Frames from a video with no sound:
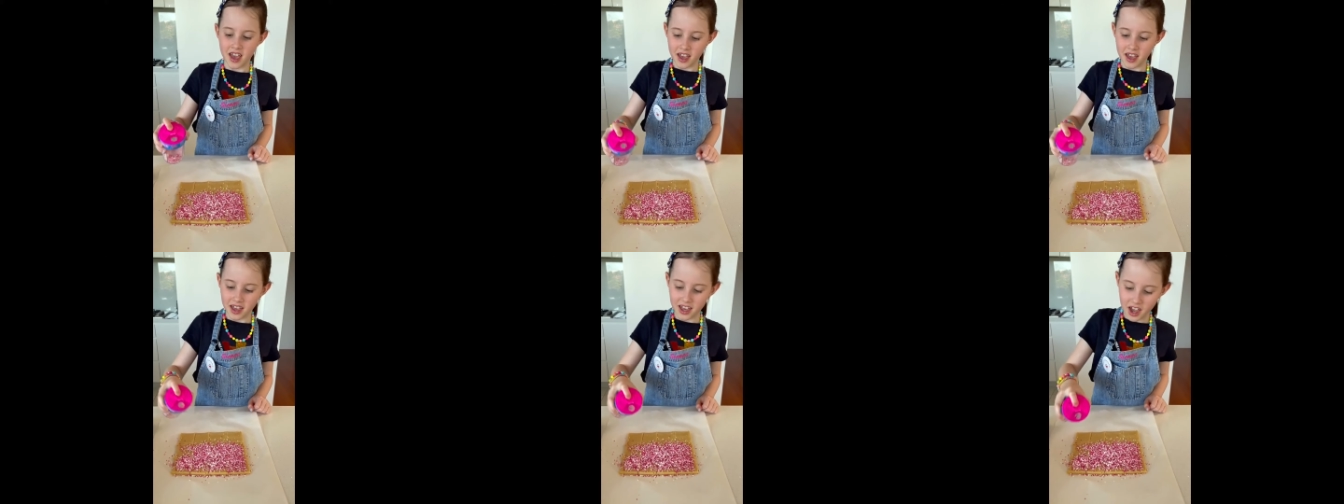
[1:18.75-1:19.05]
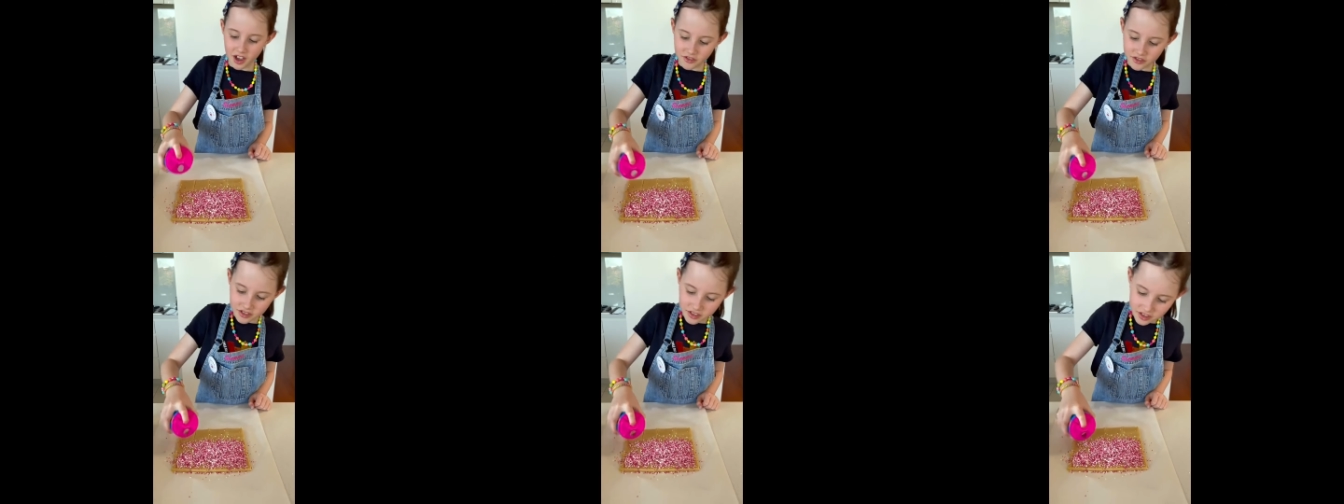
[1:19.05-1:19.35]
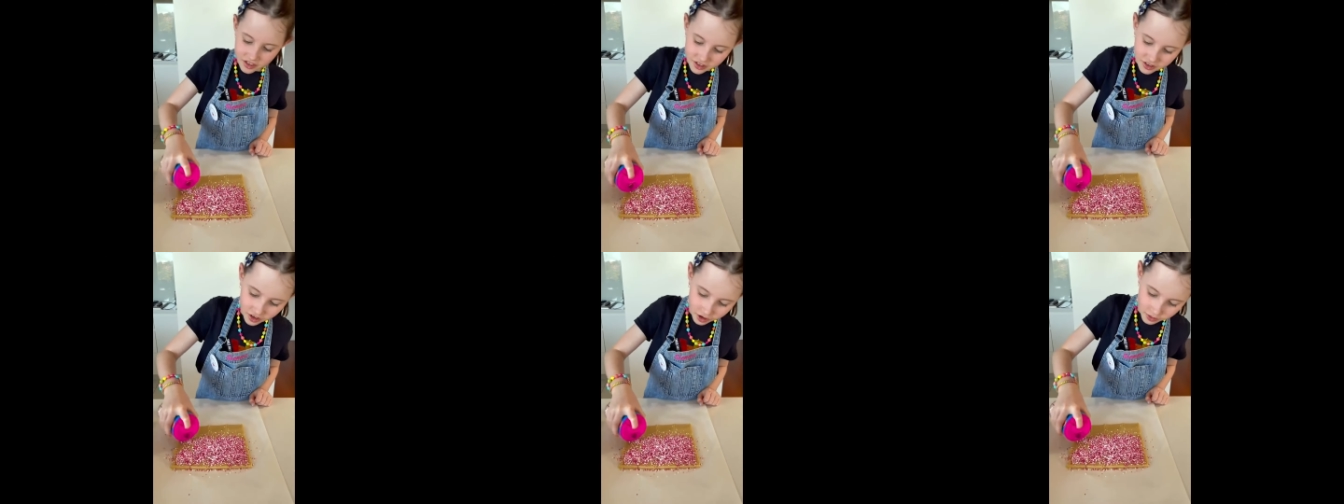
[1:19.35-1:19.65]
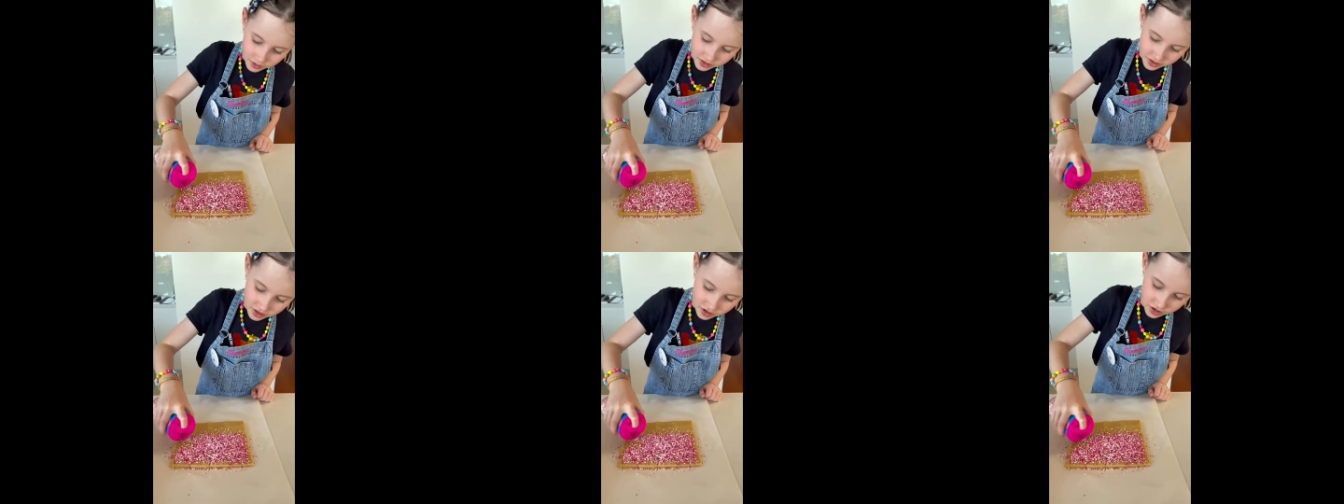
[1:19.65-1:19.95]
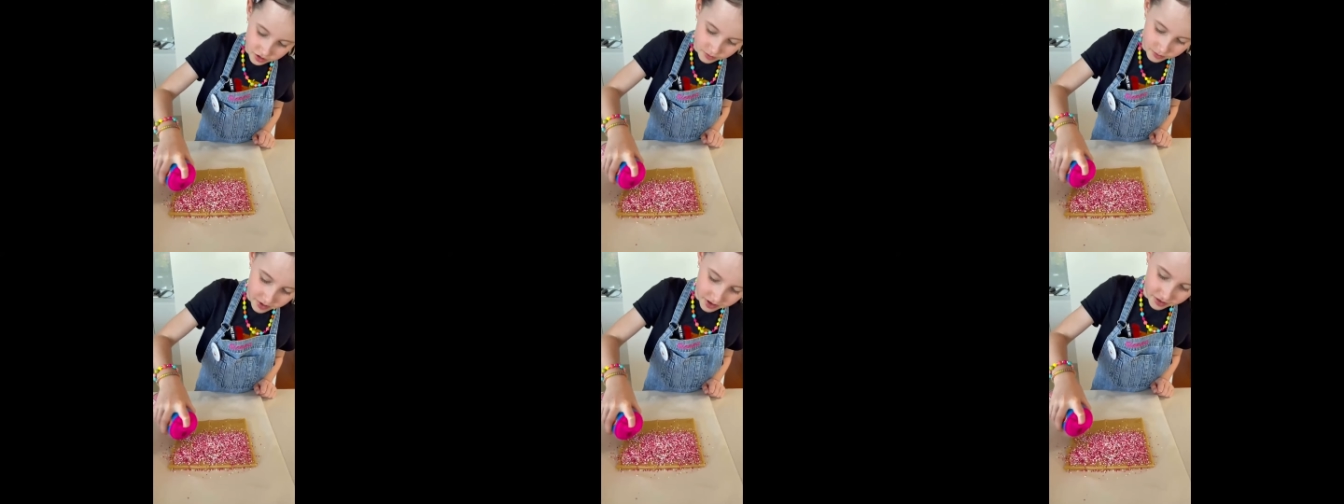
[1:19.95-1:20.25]
Cover the dough with the
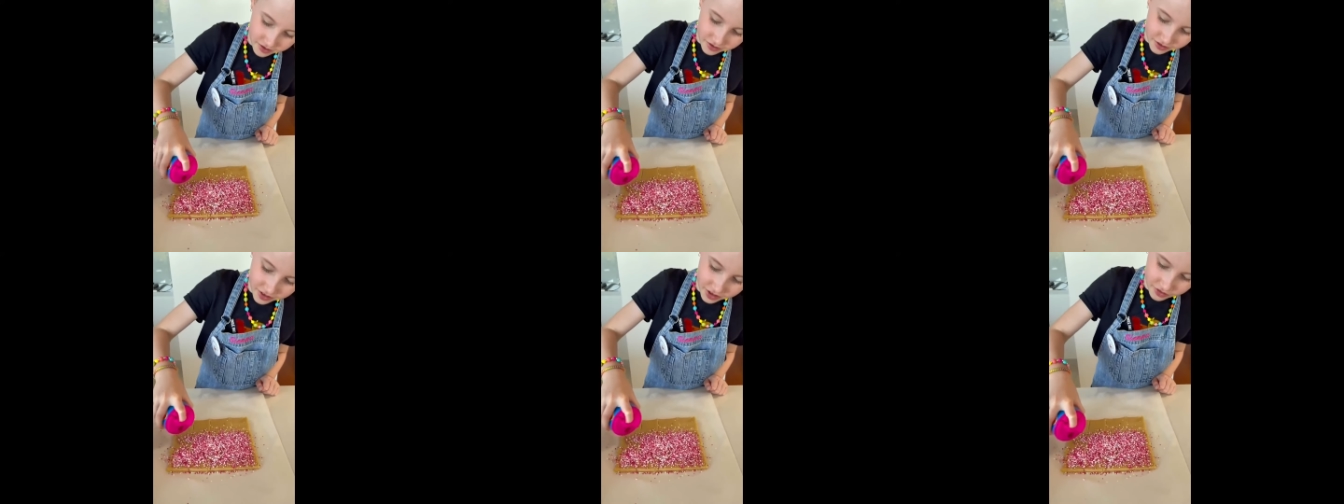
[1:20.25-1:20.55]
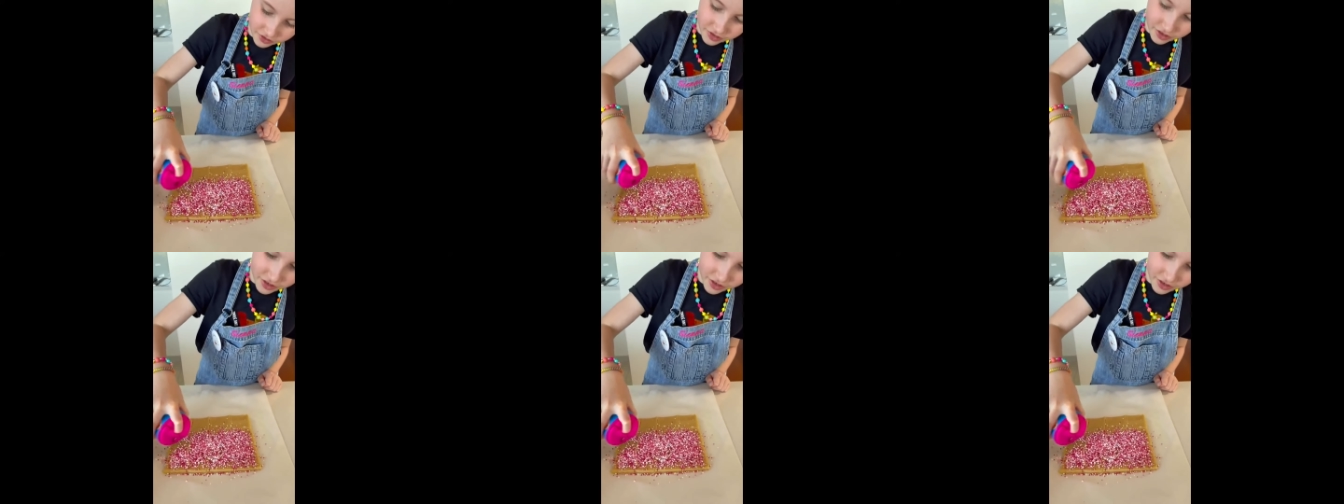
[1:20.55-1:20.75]
sprinkles of the